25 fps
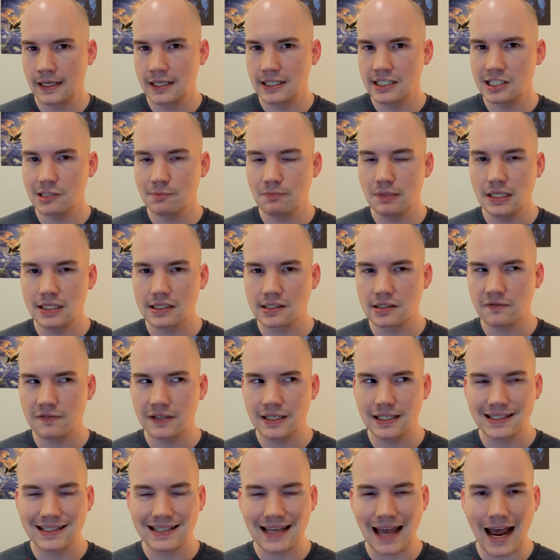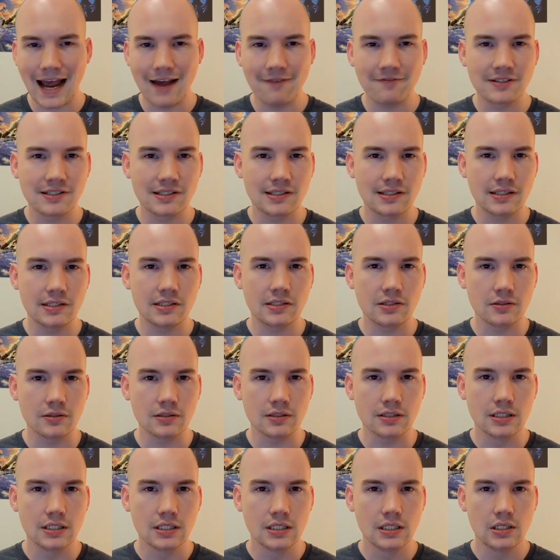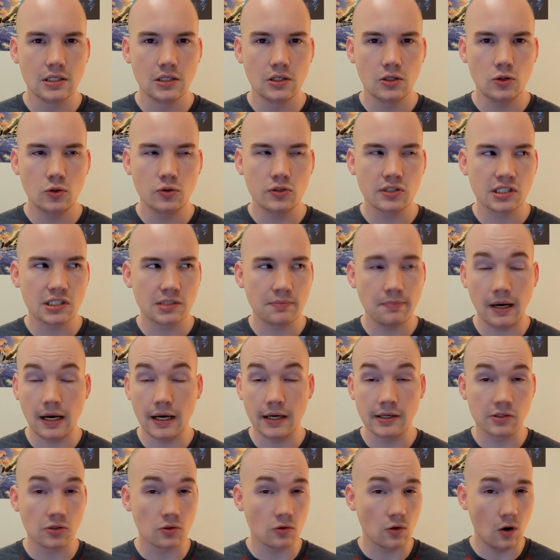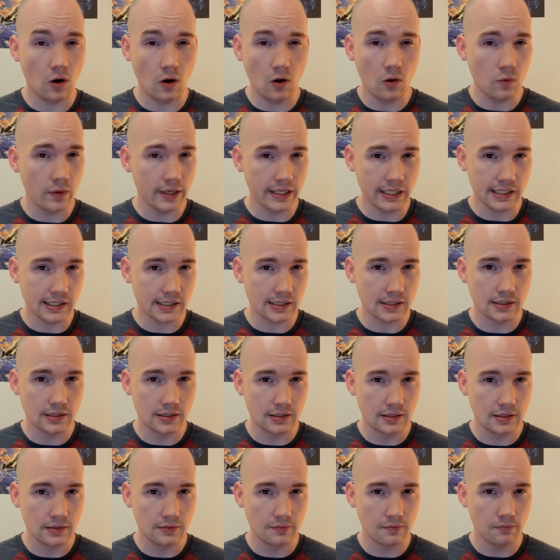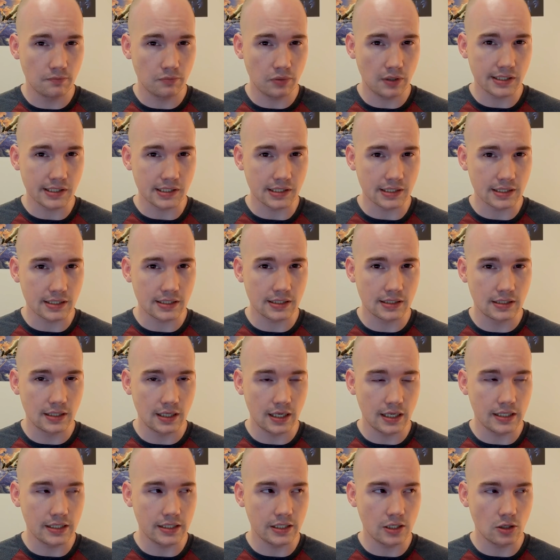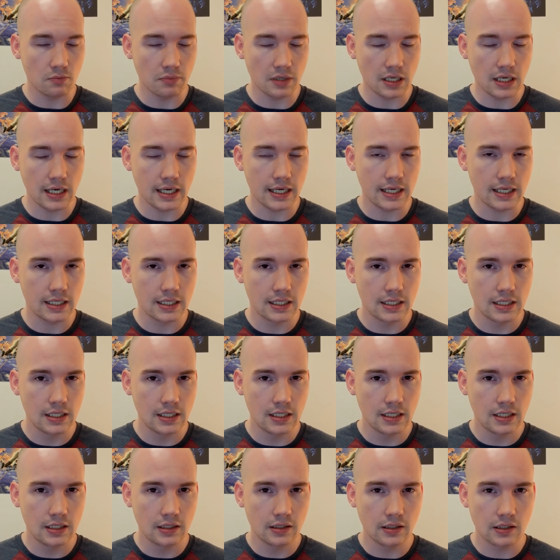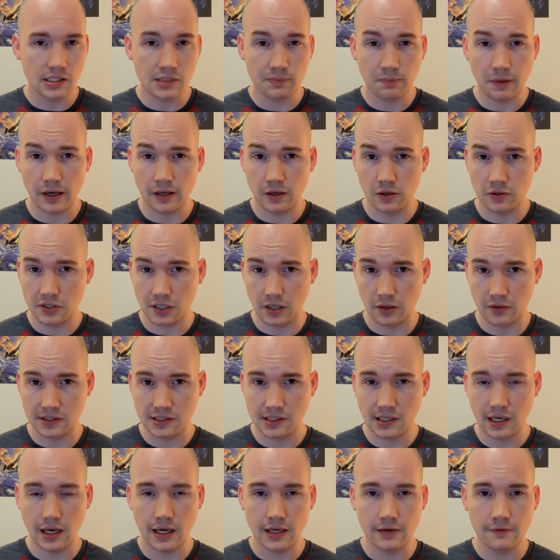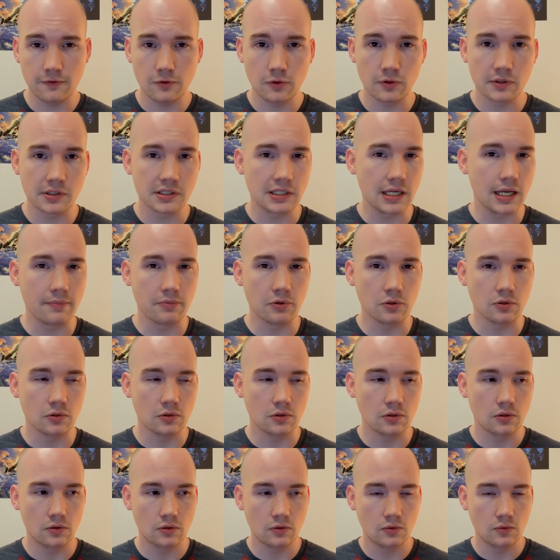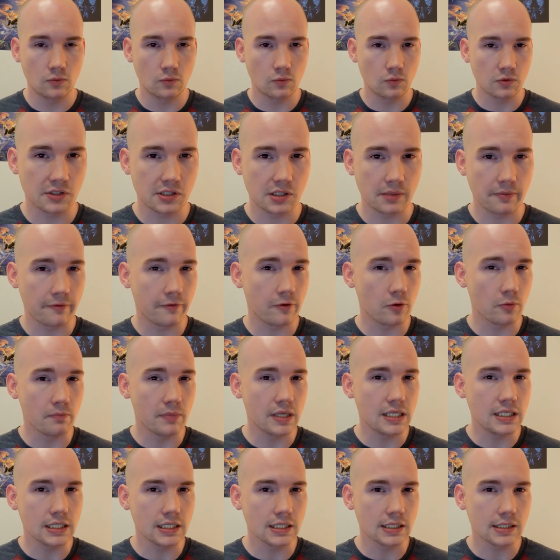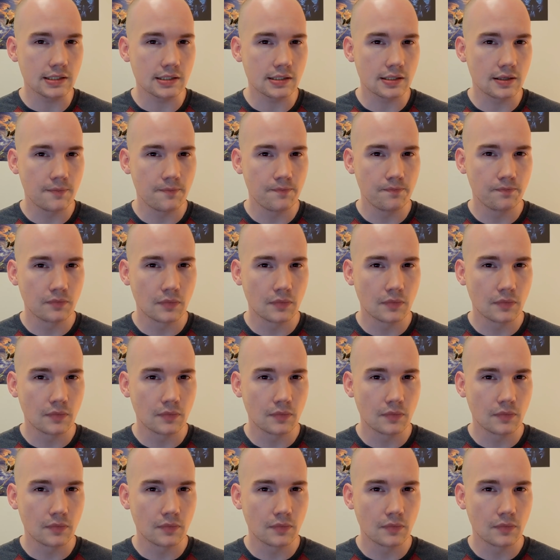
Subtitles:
He speaks of his half-sister, whose spies are always present and nearby. The spiders outside, for example, were some of her minions.